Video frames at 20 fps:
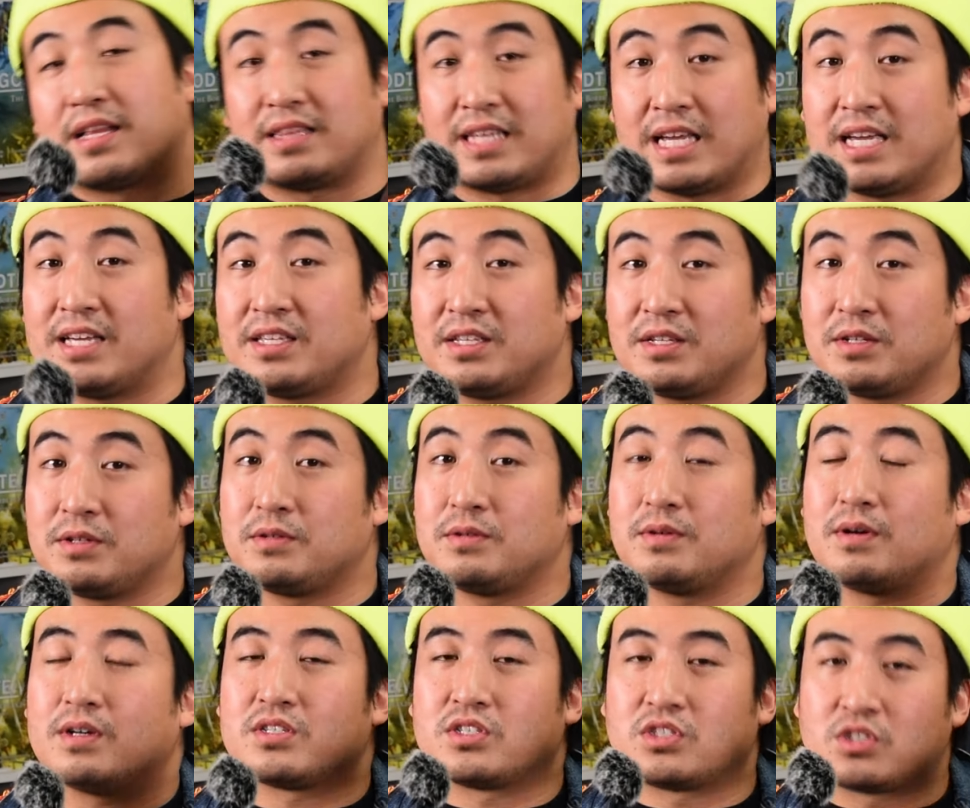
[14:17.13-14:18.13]
Thank
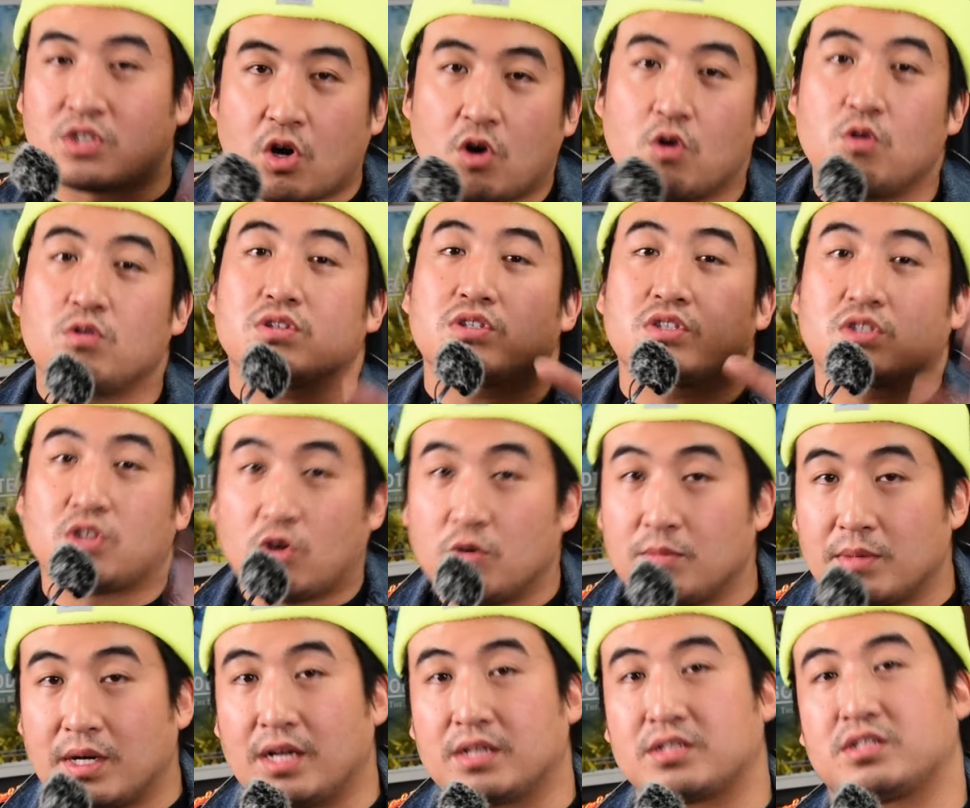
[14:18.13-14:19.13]
you so
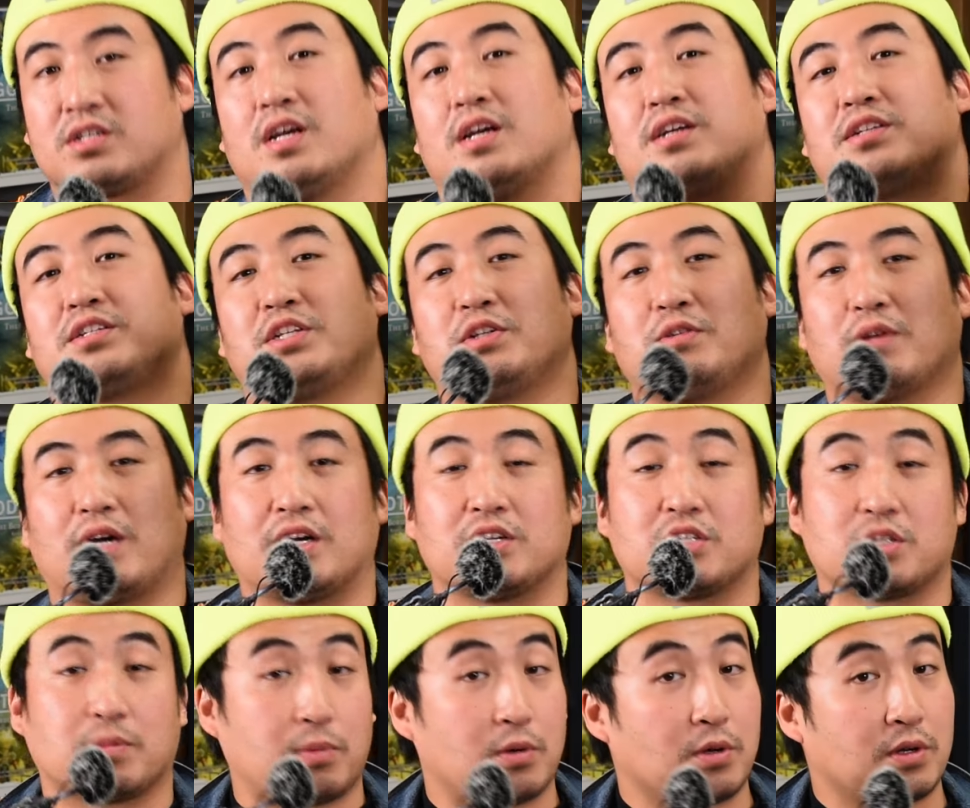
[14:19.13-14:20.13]
much to our
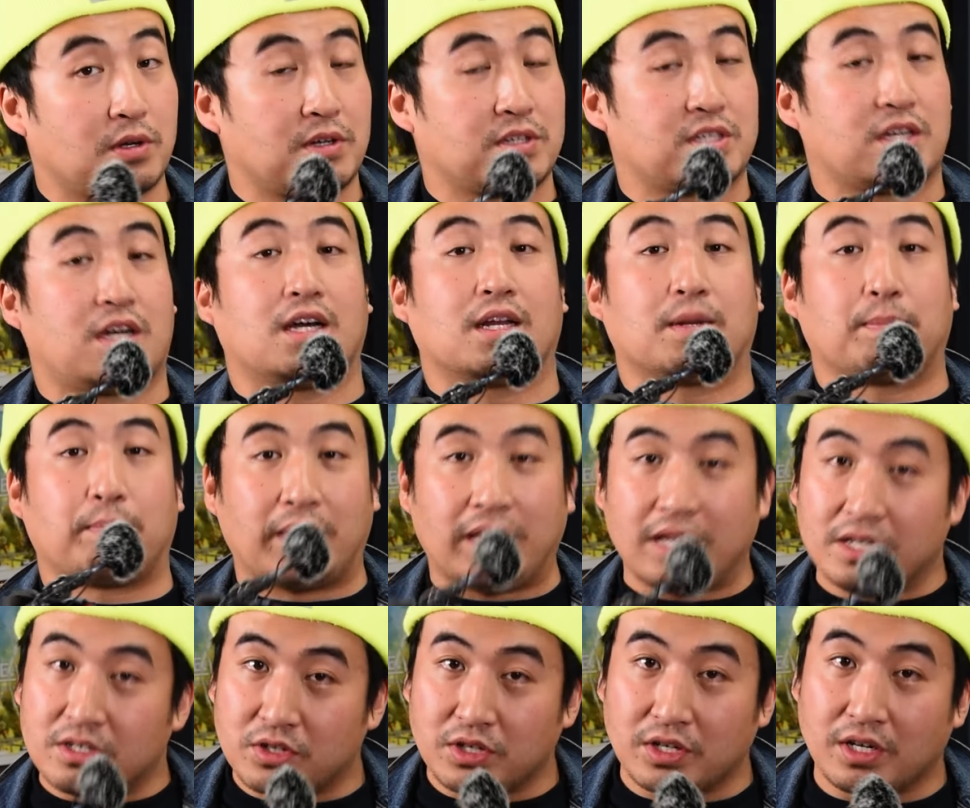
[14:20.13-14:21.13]
supporters on
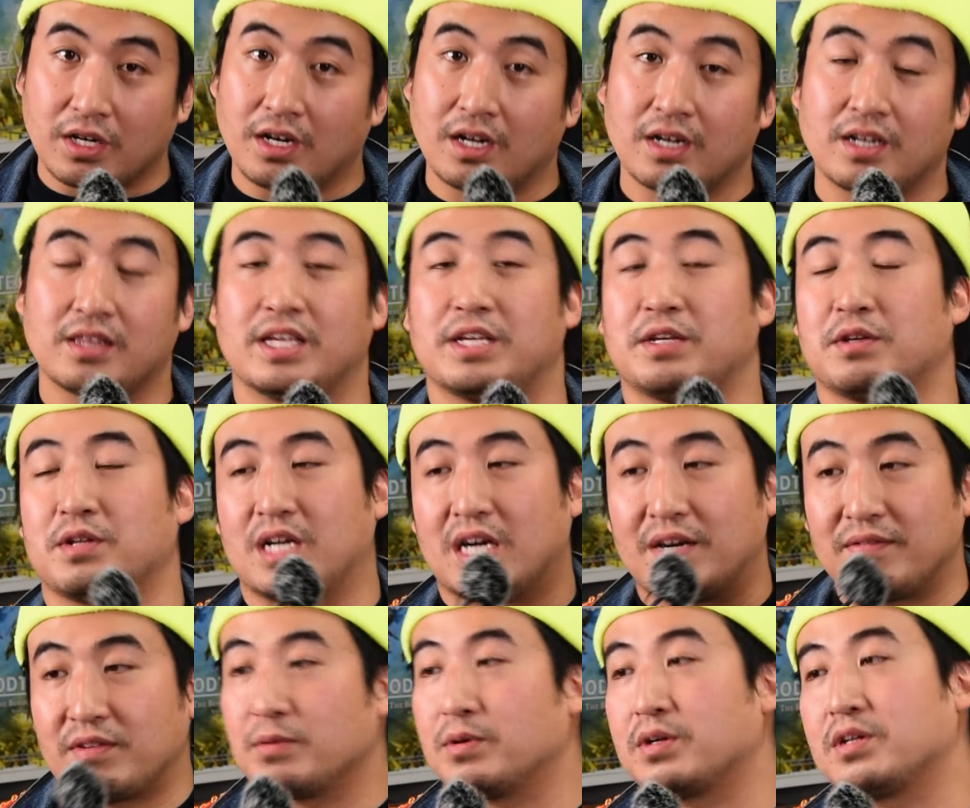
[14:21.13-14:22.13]
Patreon. Thank you to
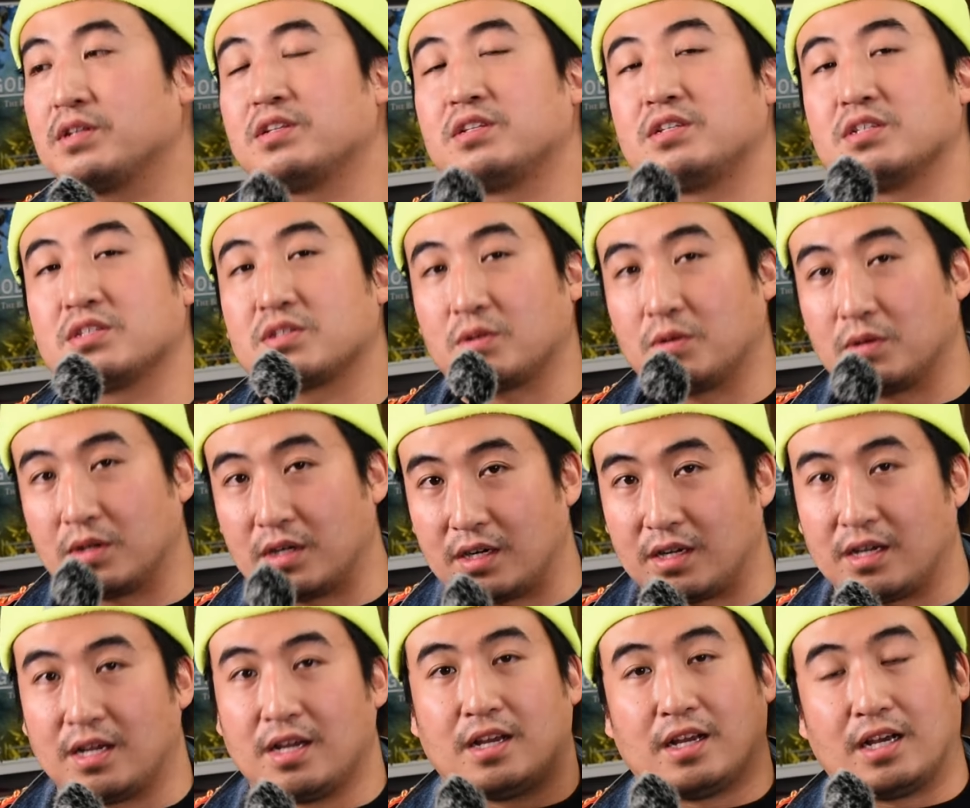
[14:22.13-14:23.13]
everyone on the Discord.